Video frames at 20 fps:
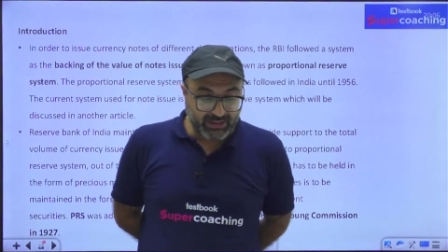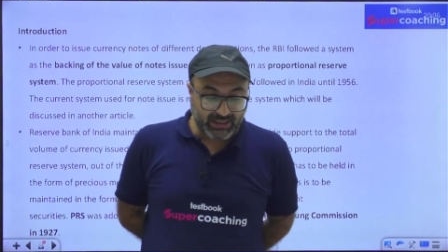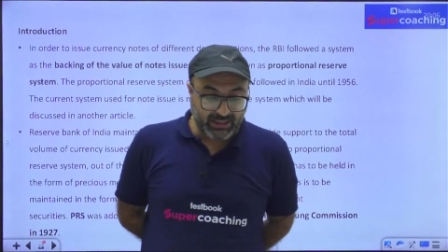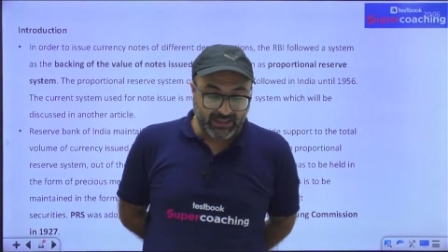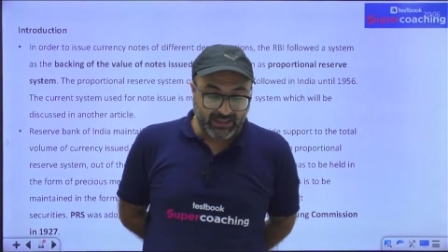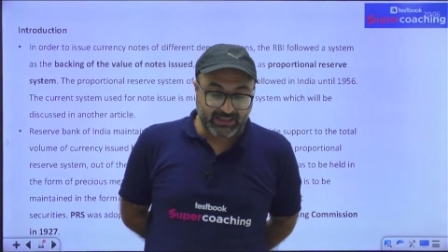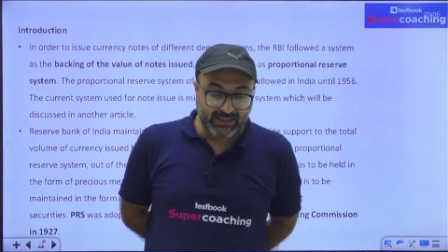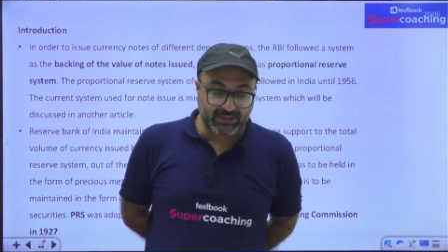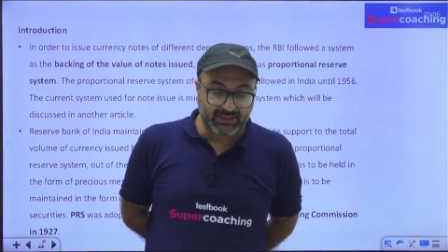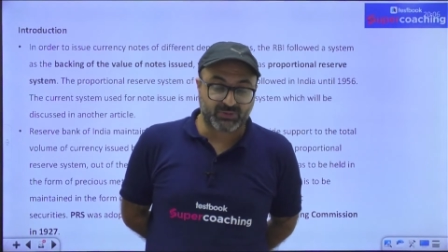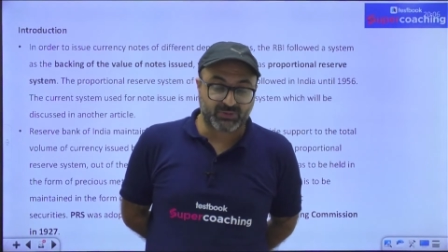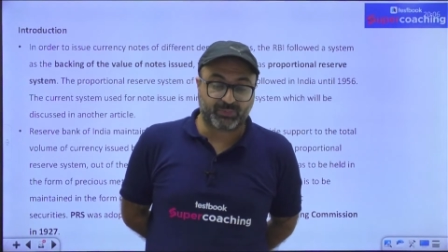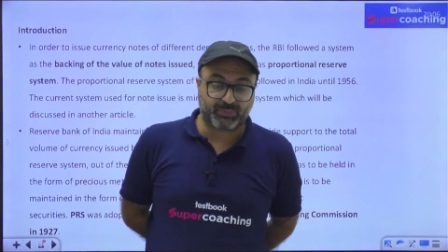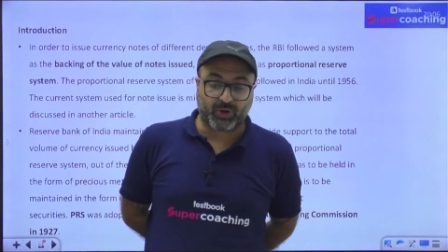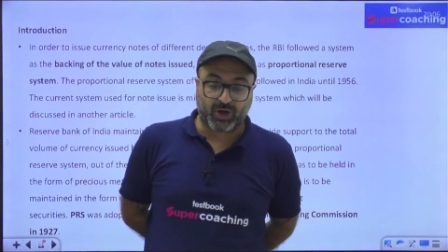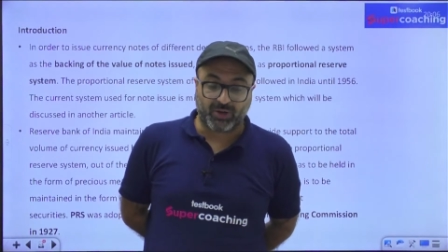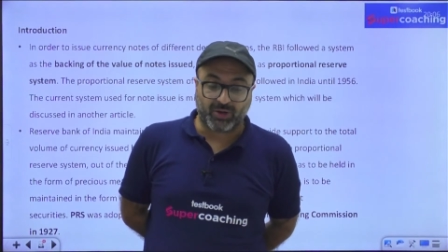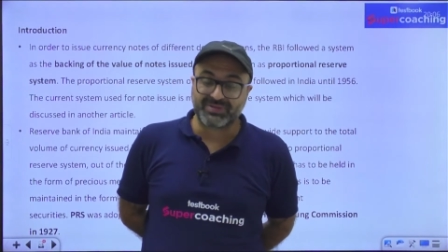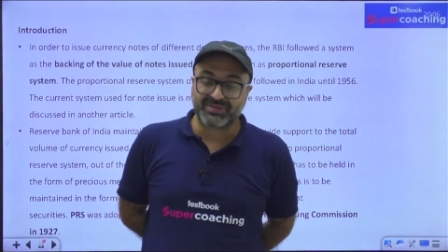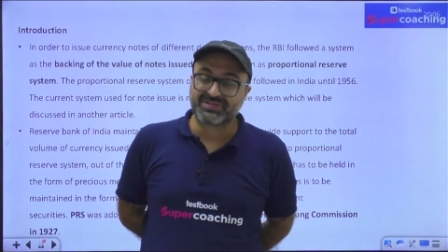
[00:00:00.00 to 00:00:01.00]
is
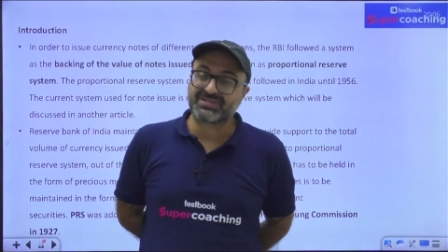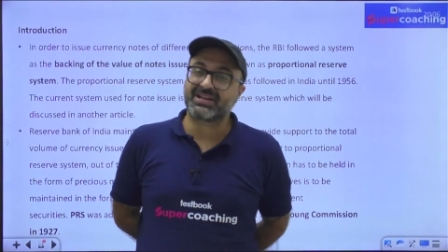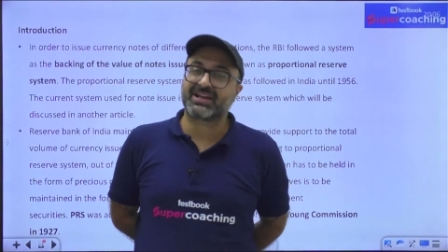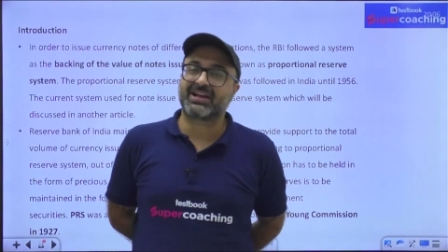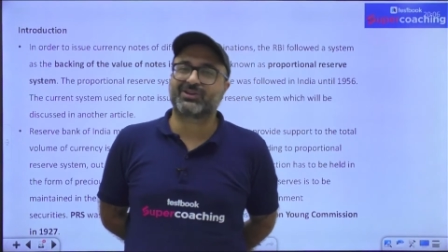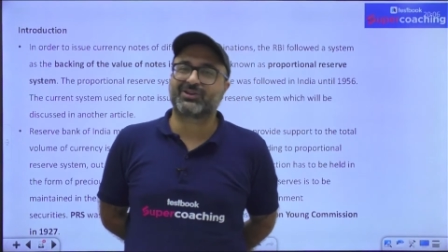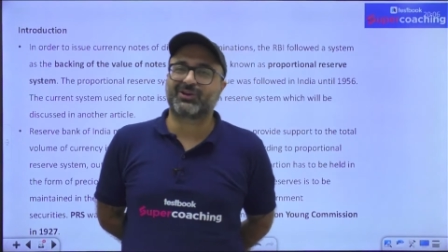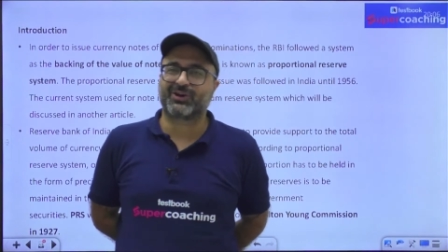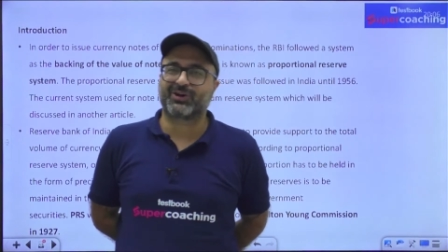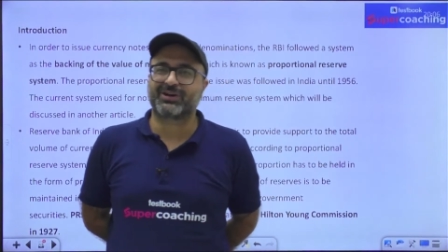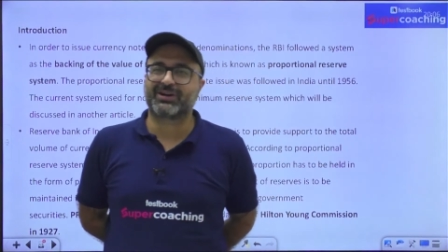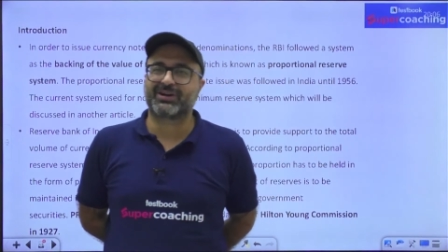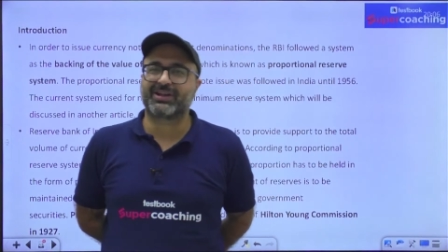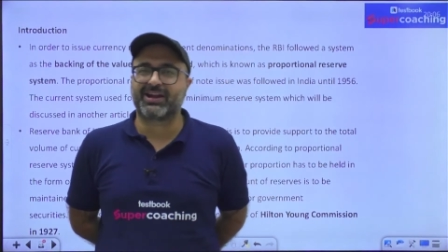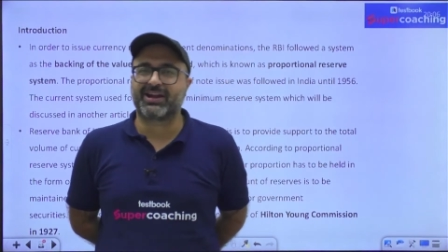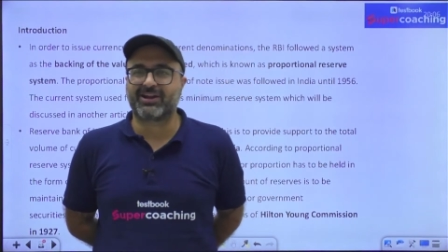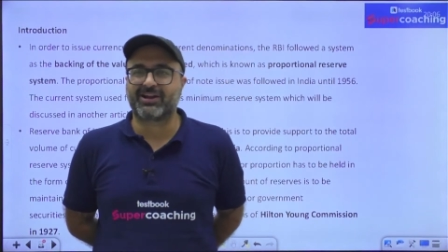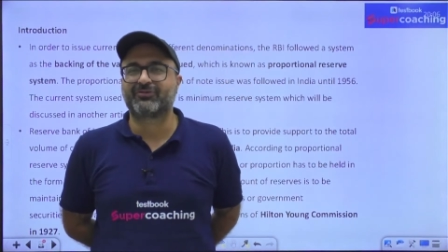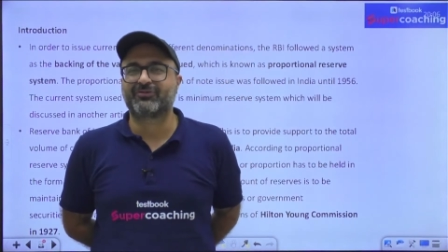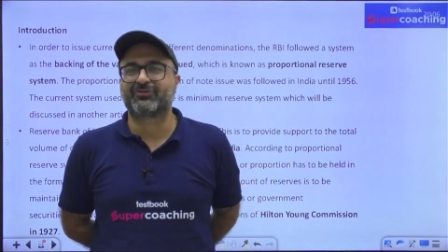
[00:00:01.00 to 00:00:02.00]
promising authority, and if
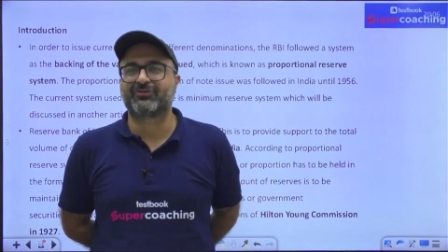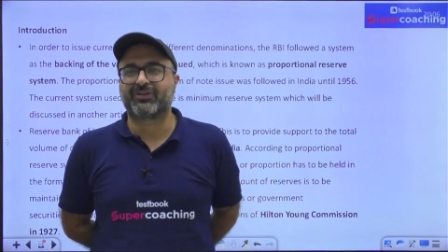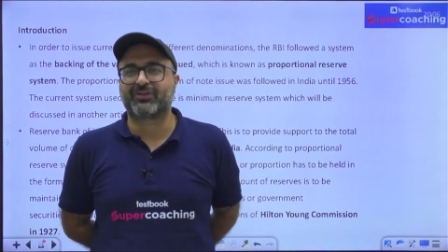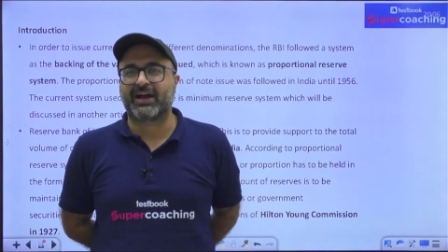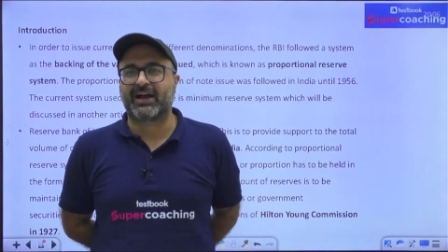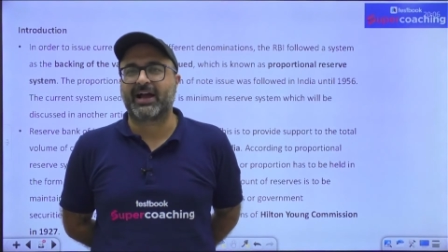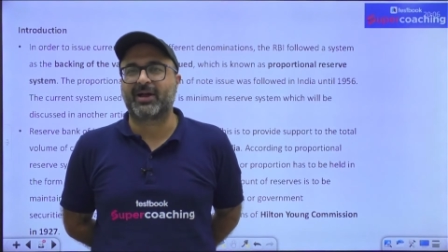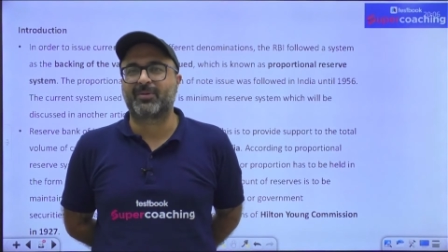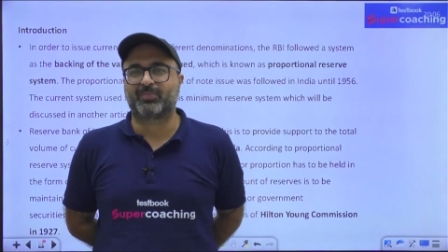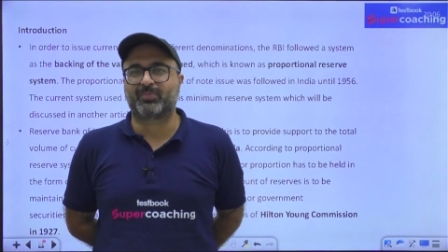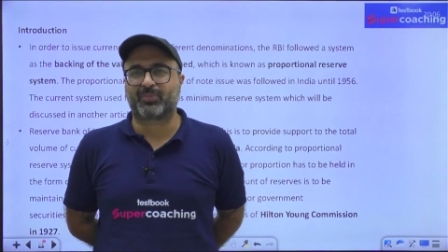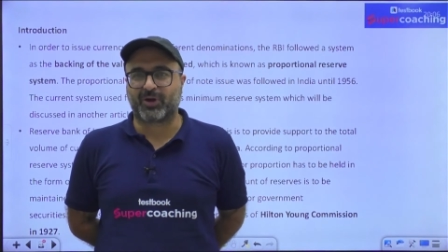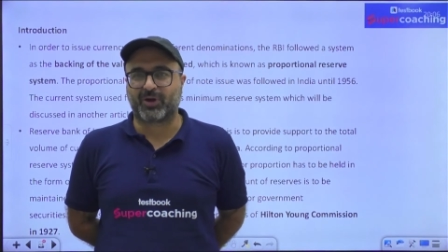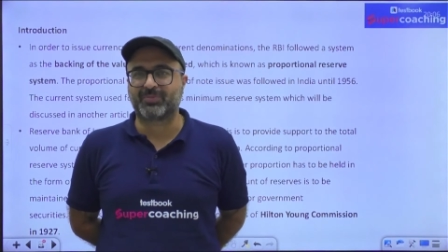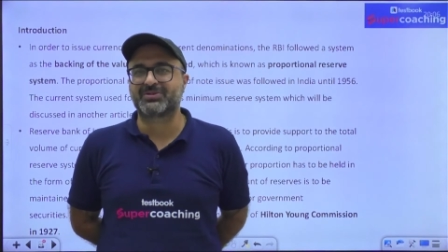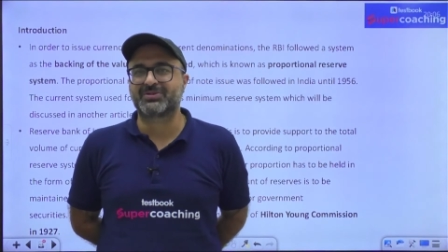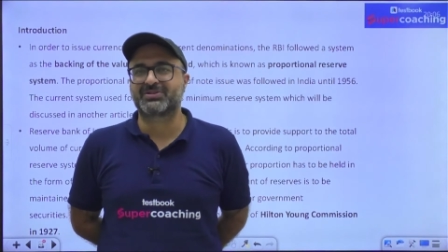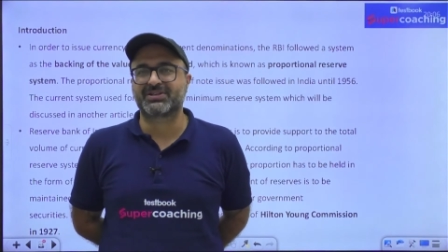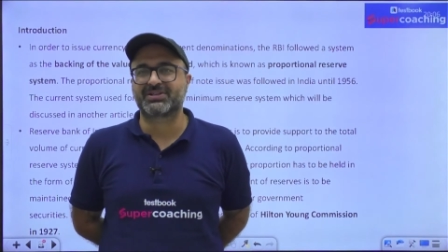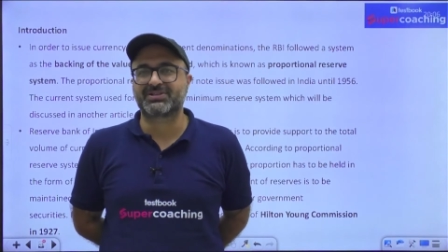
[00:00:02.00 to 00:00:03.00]
I am promising
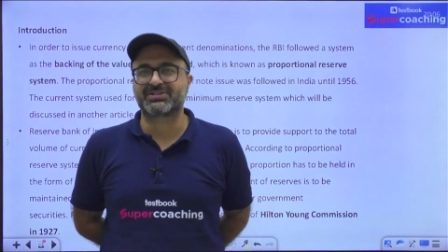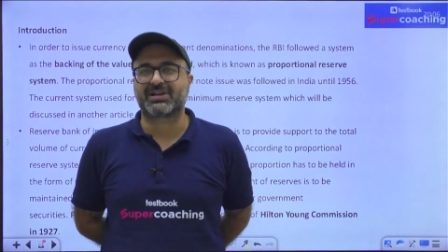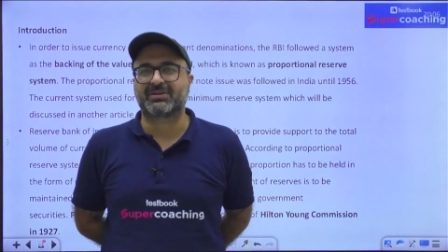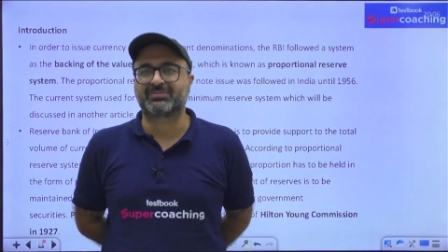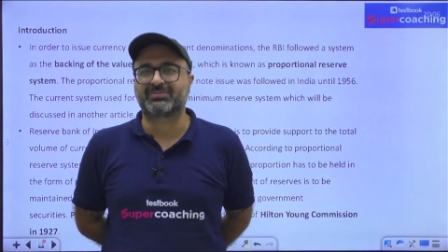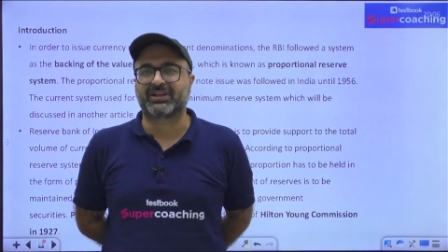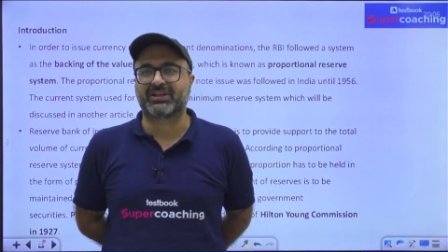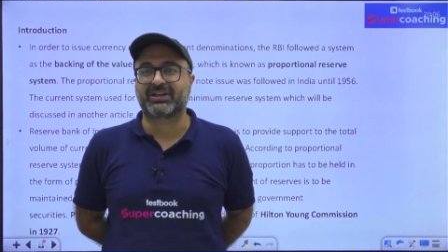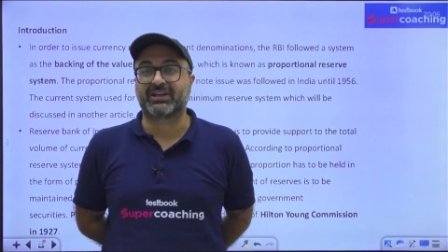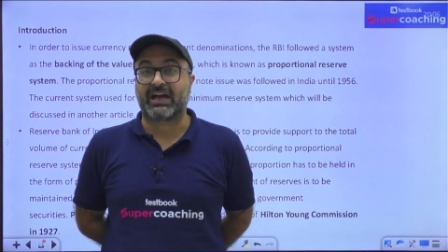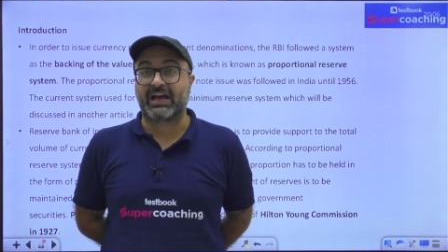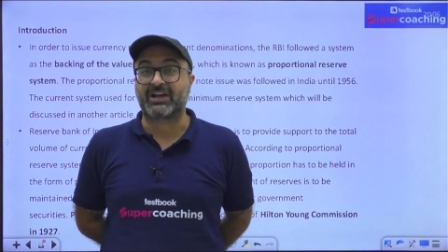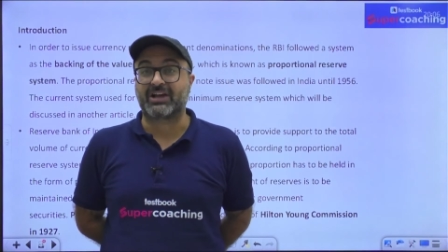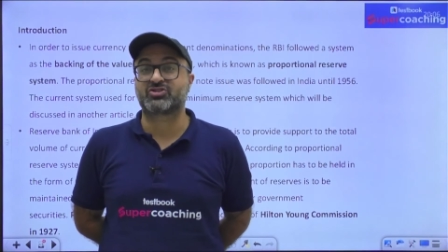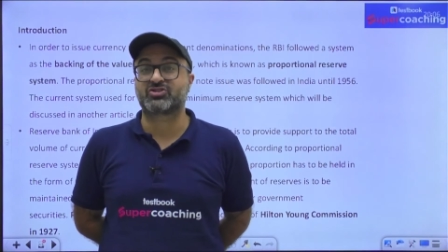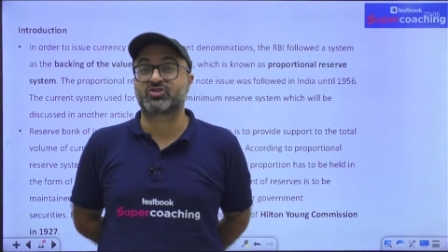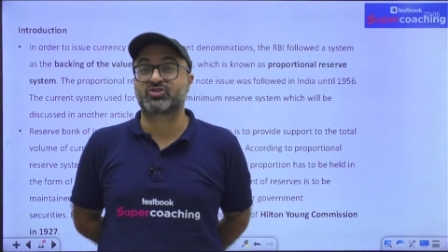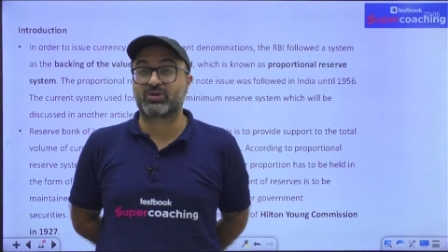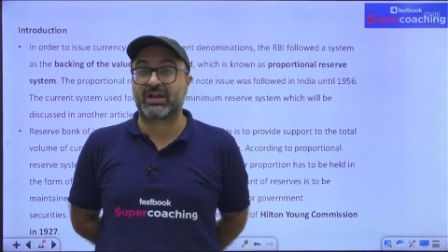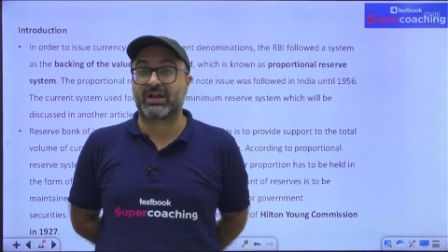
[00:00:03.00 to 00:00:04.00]
something, I should
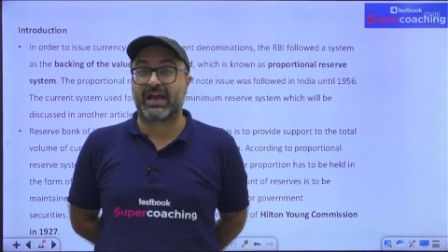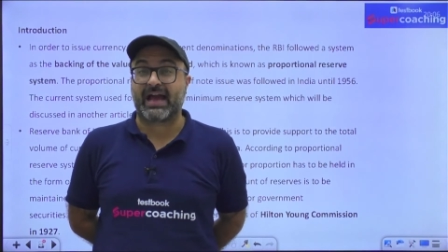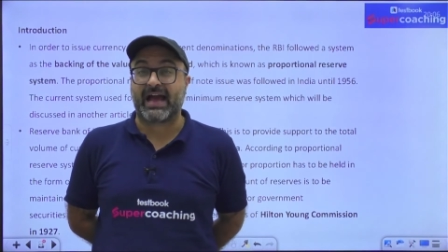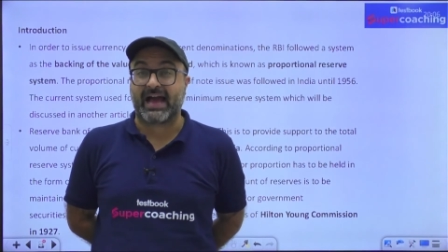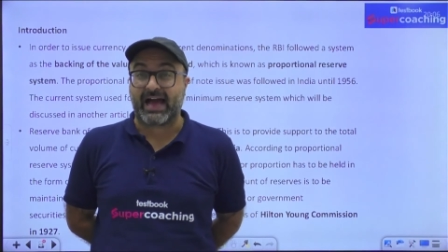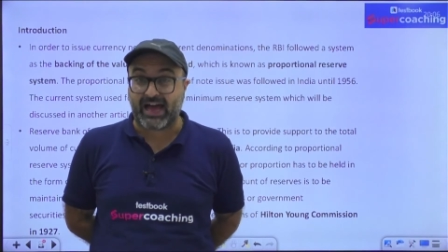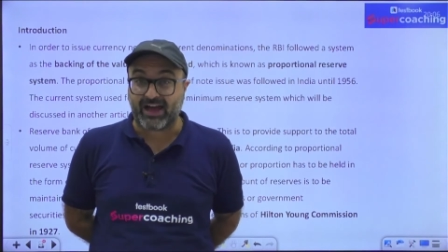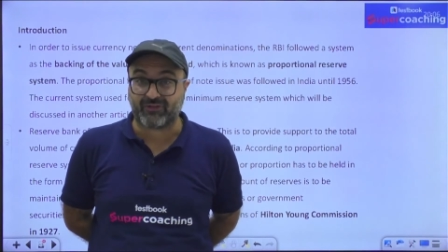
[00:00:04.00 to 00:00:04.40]
have